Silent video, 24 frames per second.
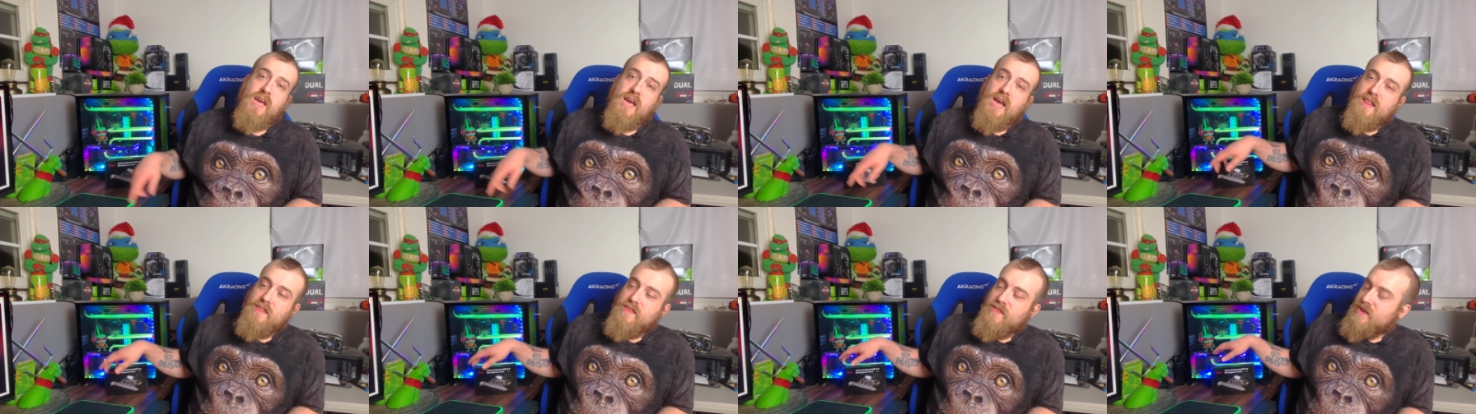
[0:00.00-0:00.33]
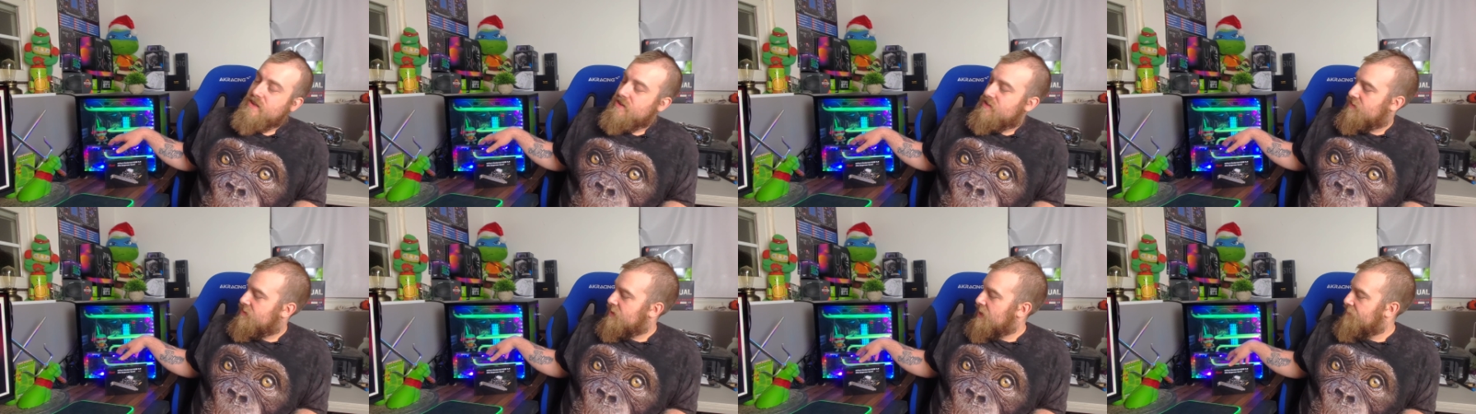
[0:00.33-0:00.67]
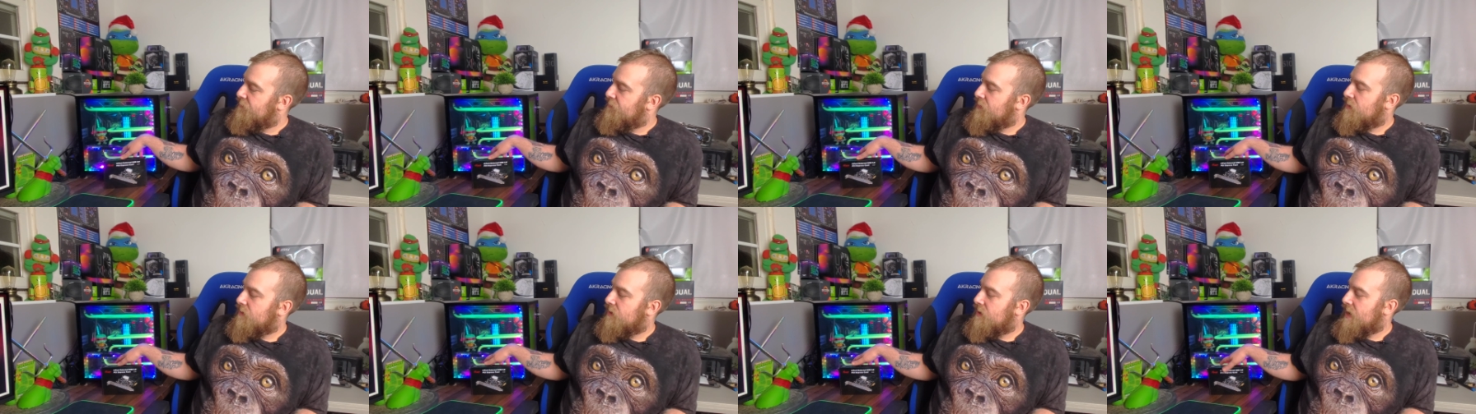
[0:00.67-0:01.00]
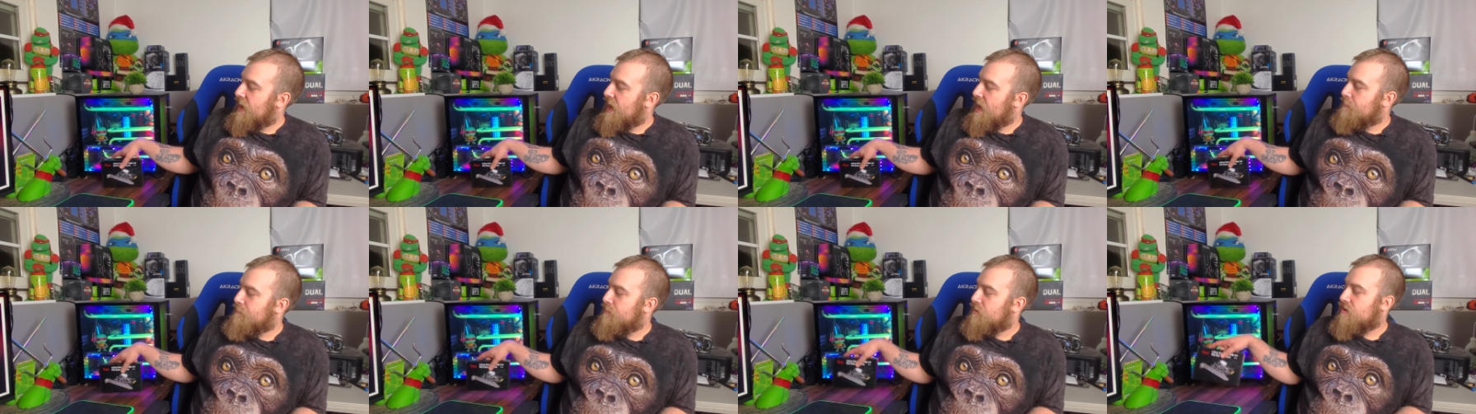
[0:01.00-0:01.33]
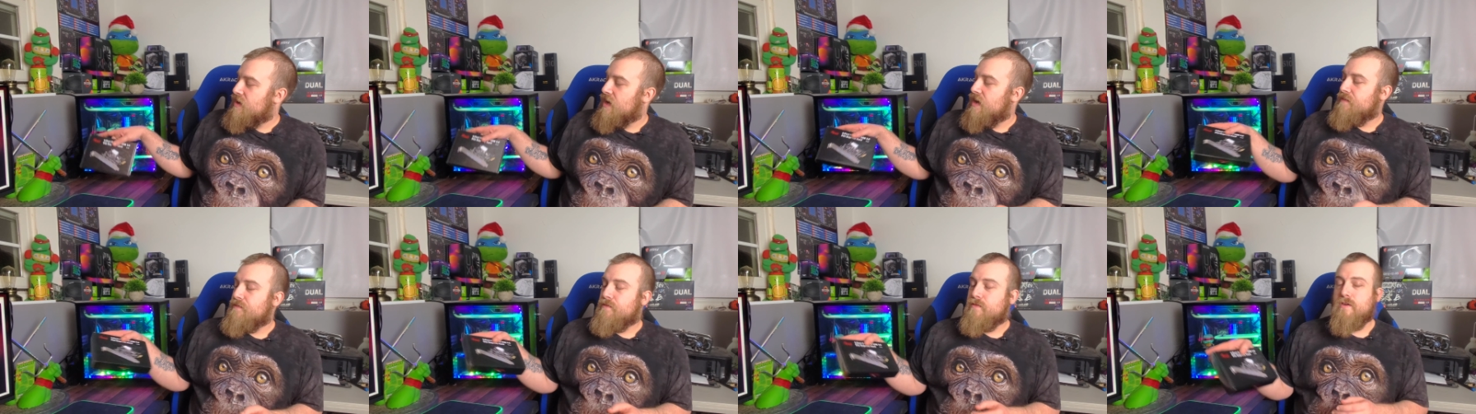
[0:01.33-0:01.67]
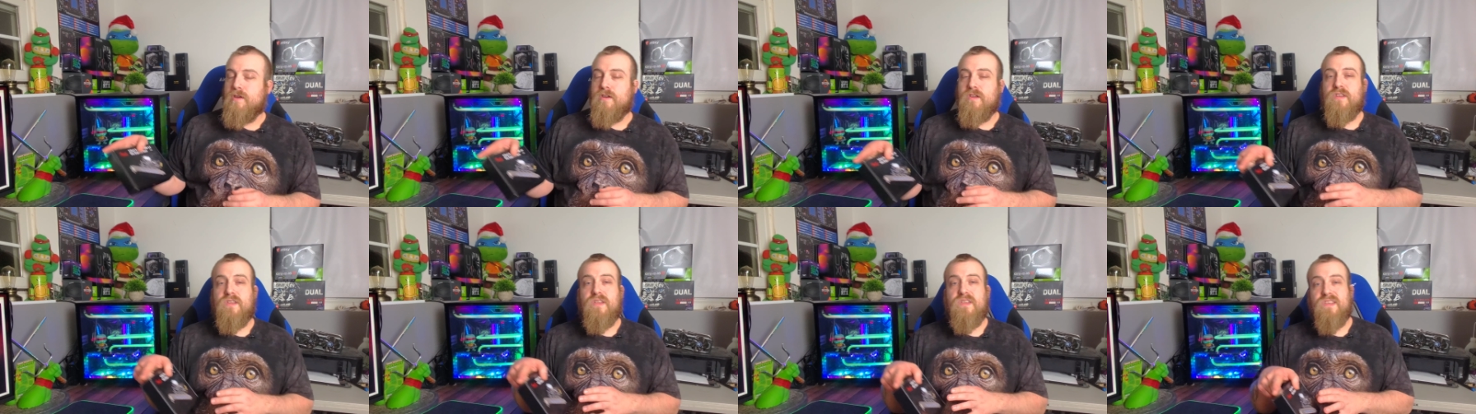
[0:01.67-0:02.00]
This I found on Amazon
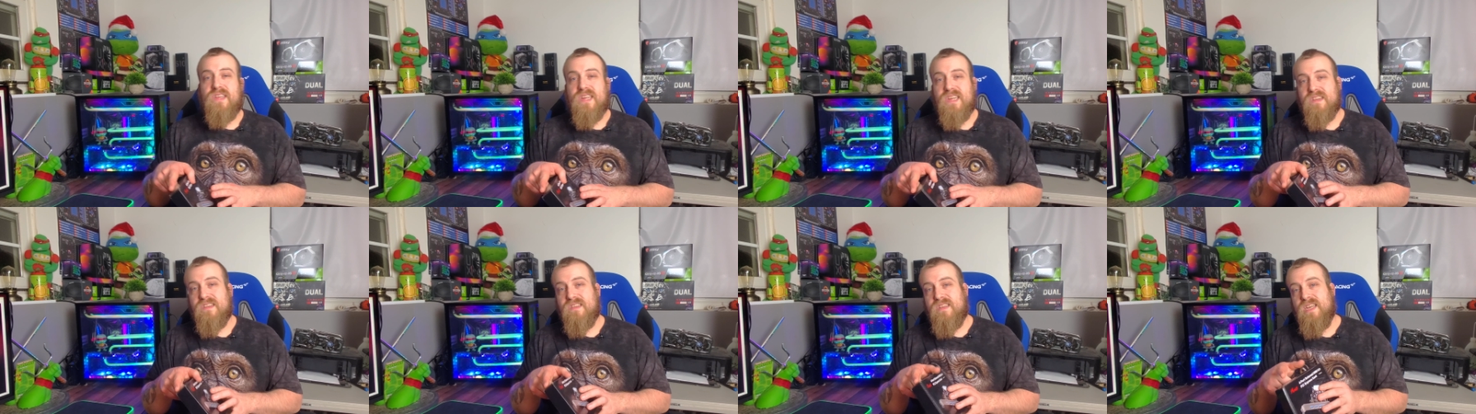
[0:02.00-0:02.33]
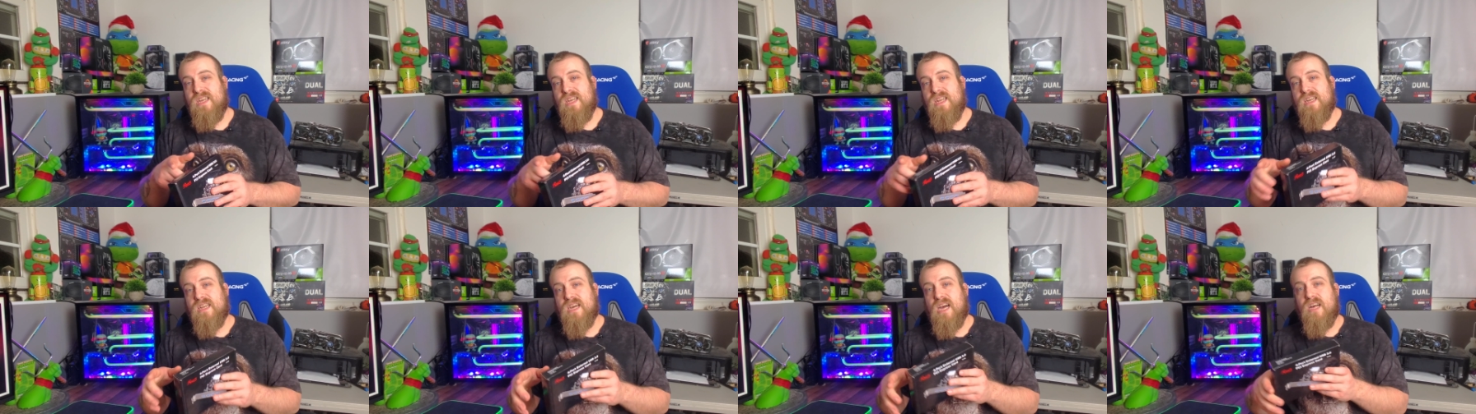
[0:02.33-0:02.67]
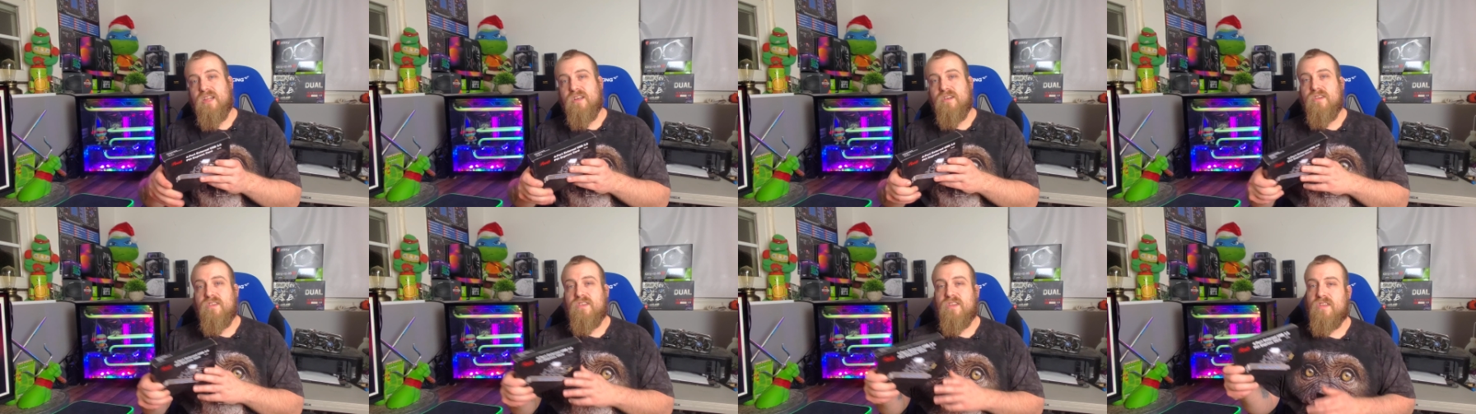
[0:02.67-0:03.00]
for $16.